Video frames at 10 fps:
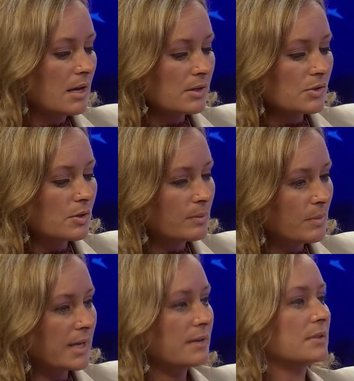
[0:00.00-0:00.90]
And so when
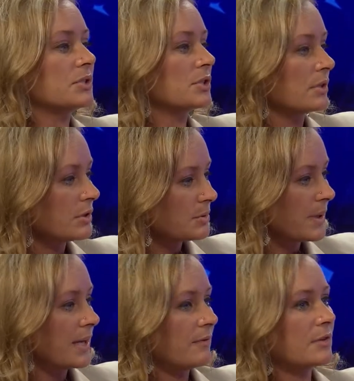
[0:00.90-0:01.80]
we give to church,
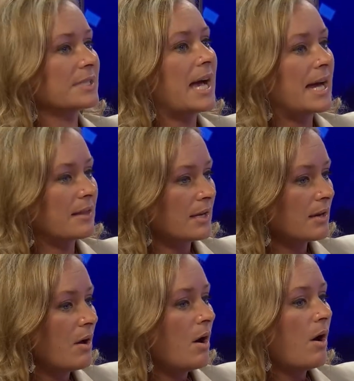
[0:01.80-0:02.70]
we give for tithing.